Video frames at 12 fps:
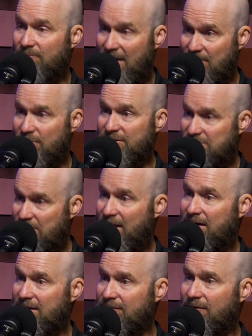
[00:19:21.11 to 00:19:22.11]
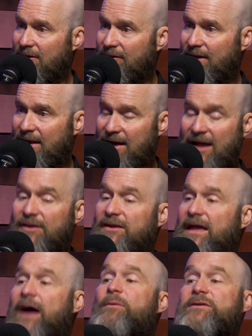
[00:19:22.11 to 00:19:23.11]
my perspective on that. I think
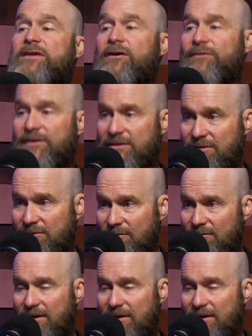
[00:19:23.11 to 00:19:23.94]
that was healthy too.